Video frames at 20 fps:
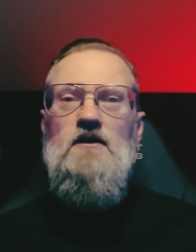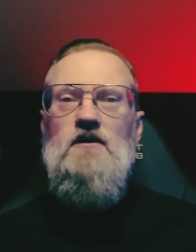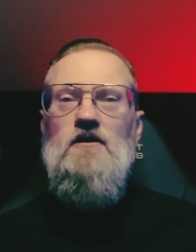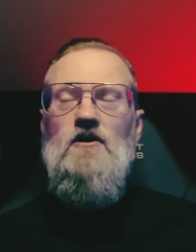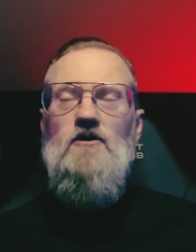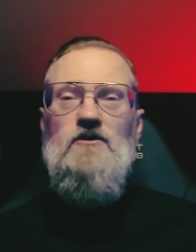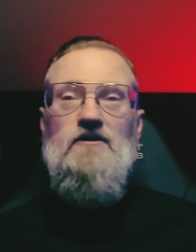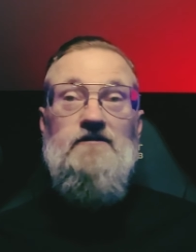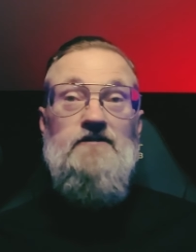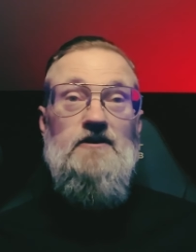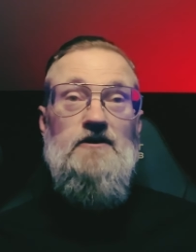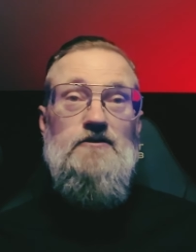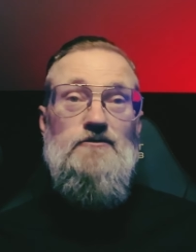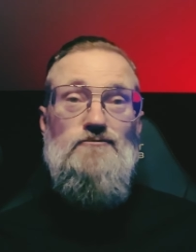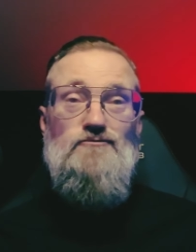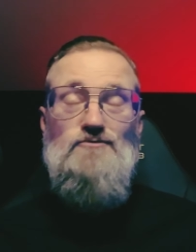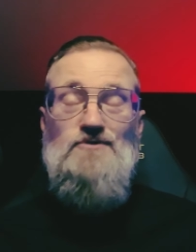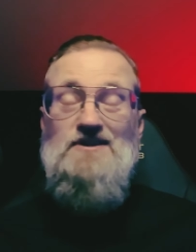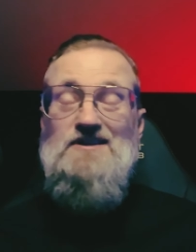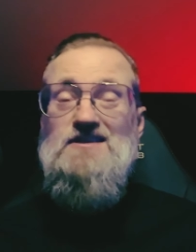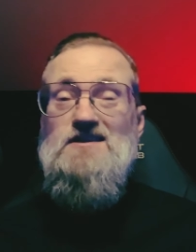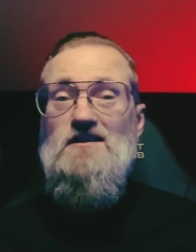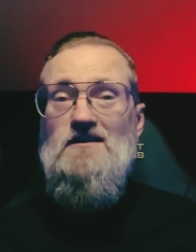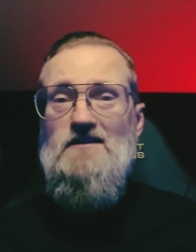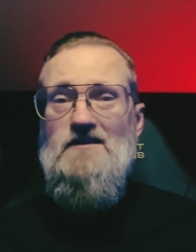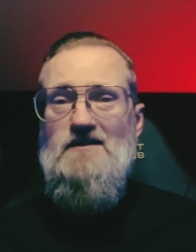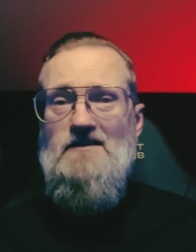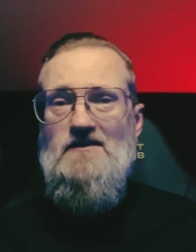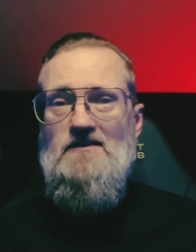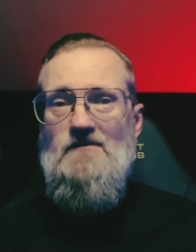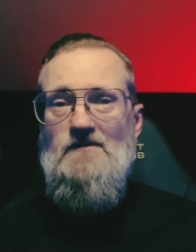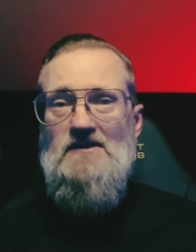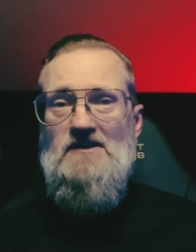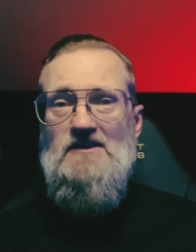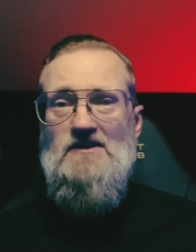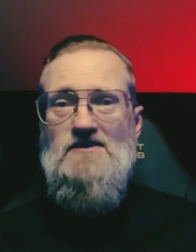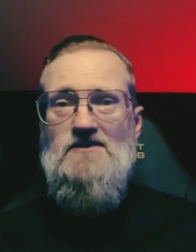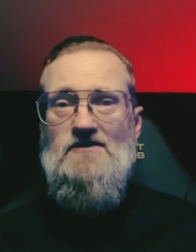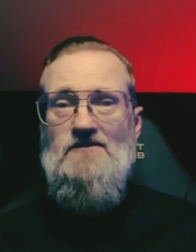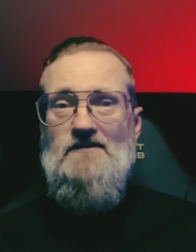Only very recently in human
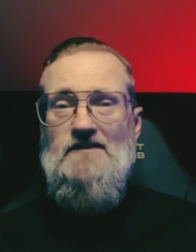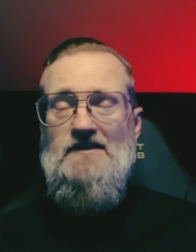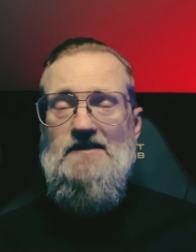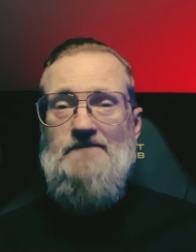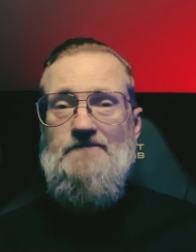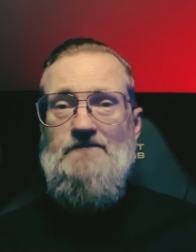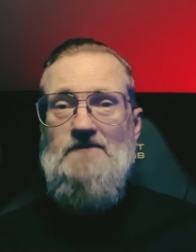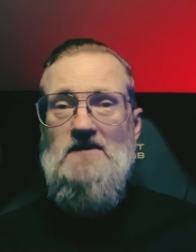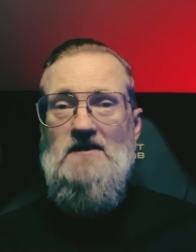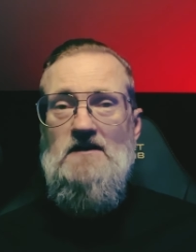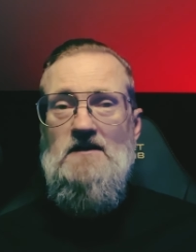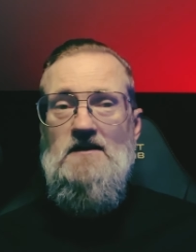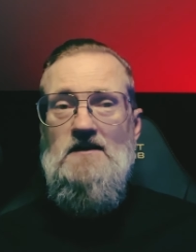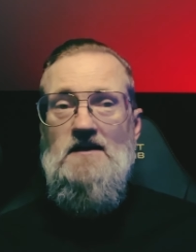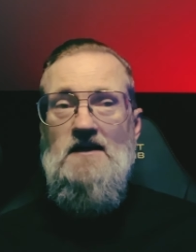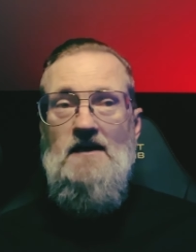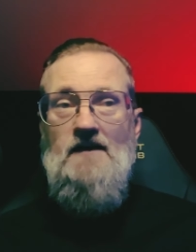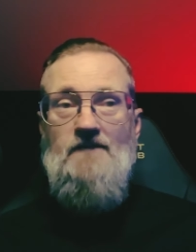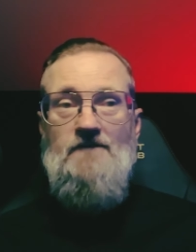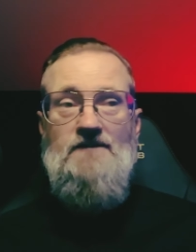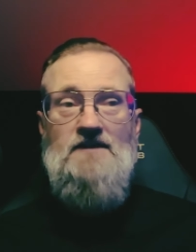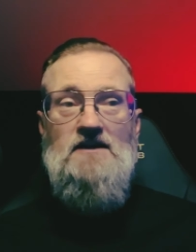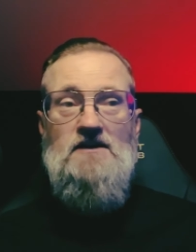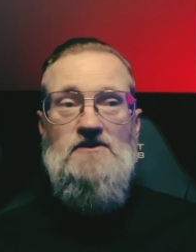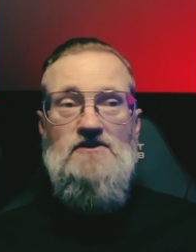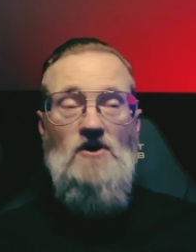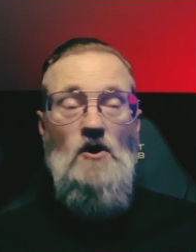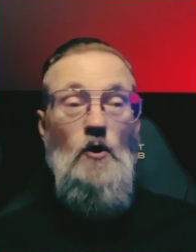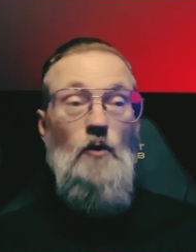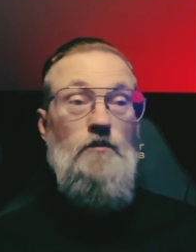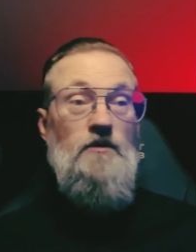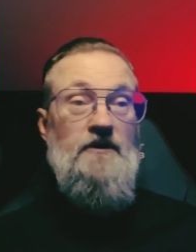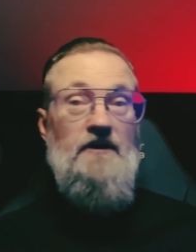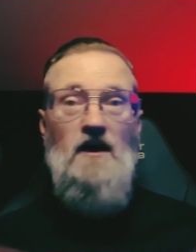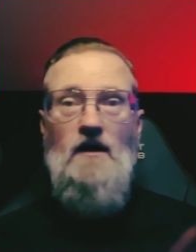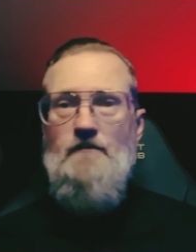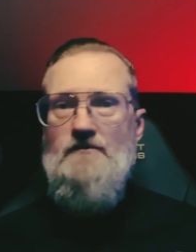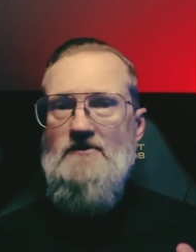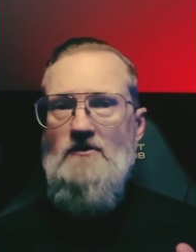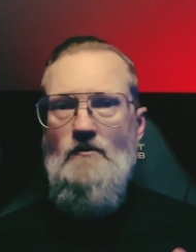history have things opened
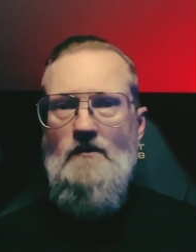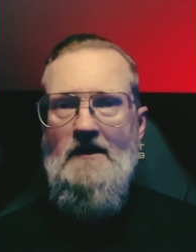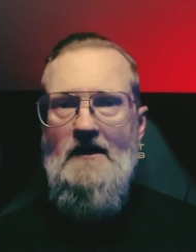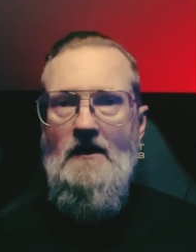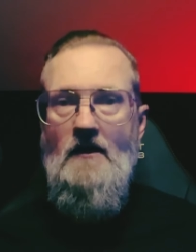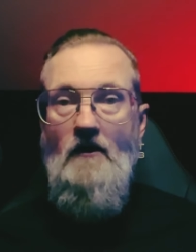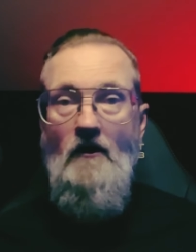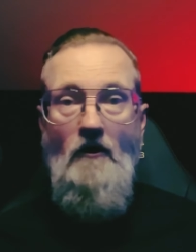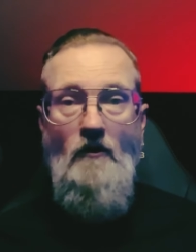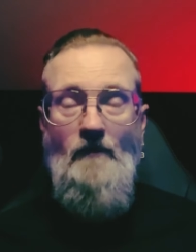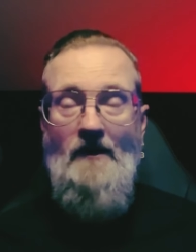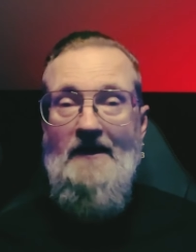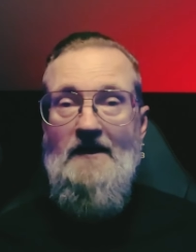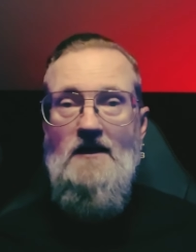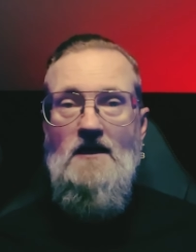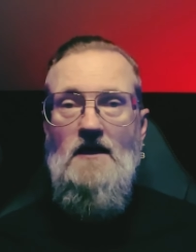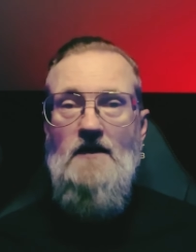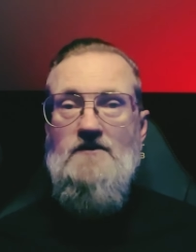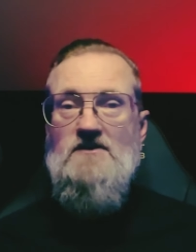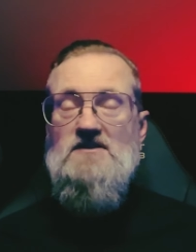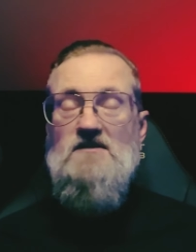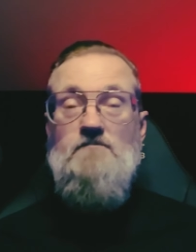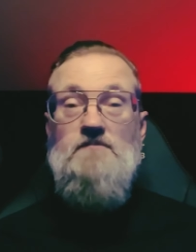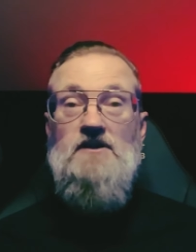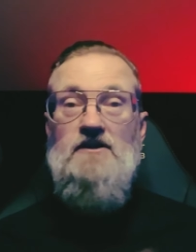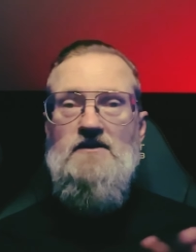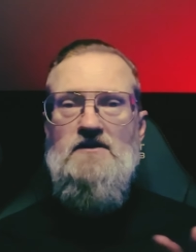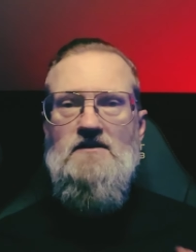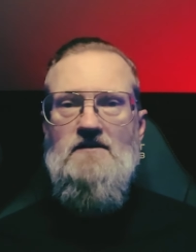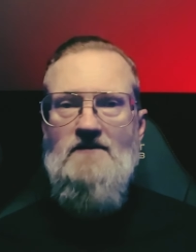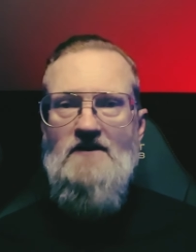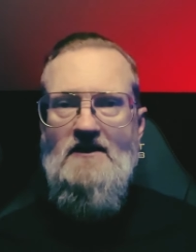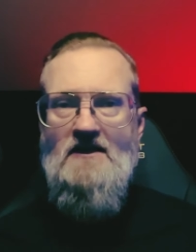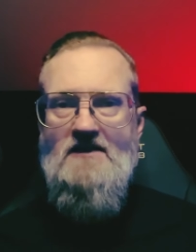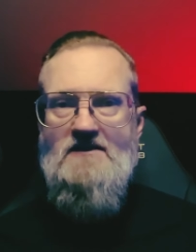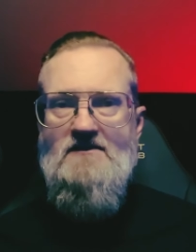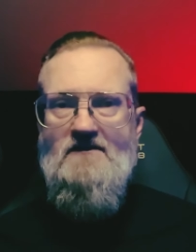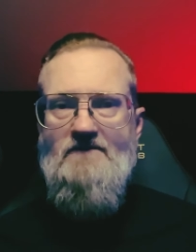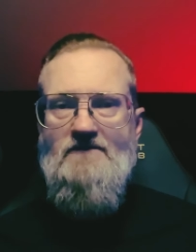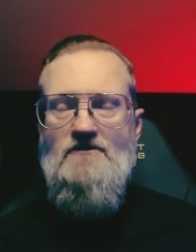up to where, oh my God, there's a million different
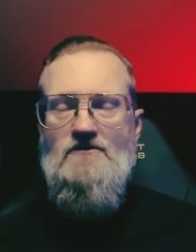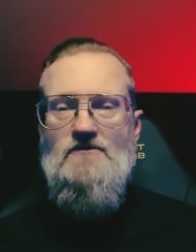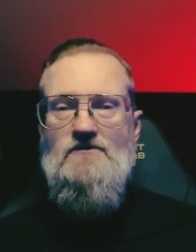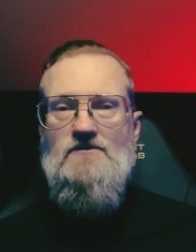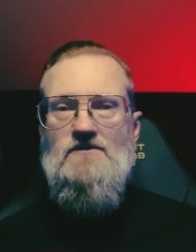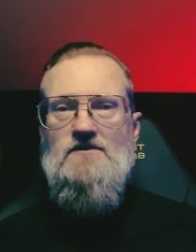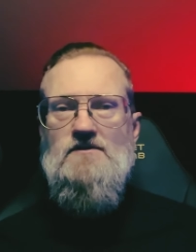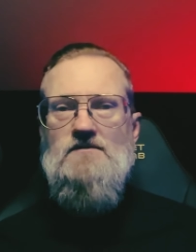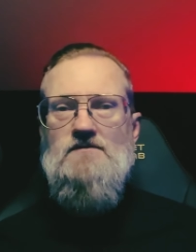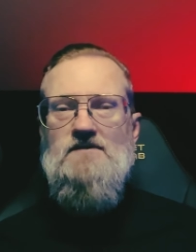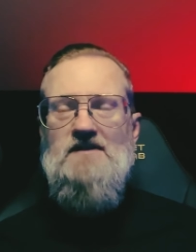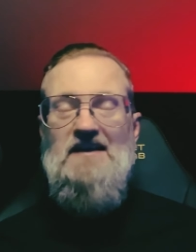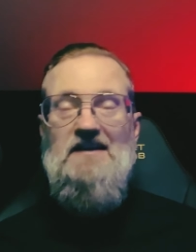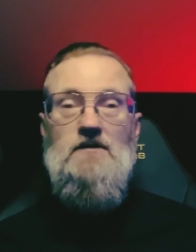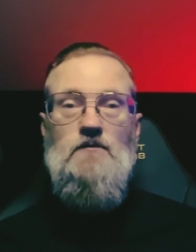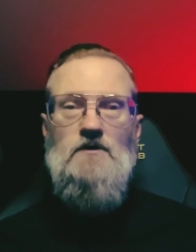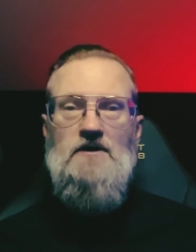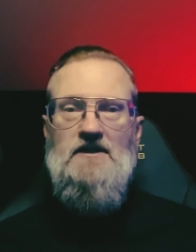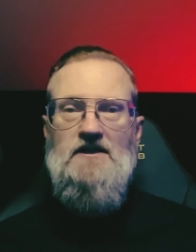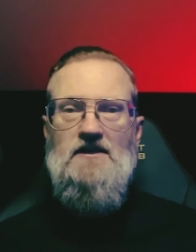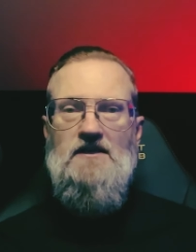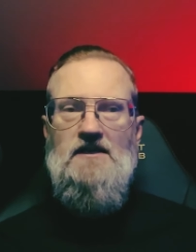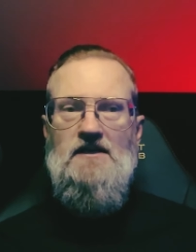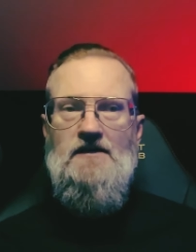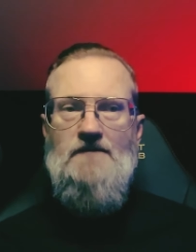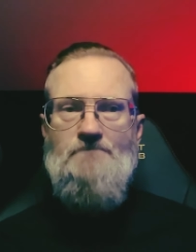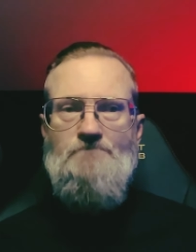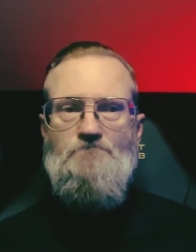kinds of foods anyone can eat.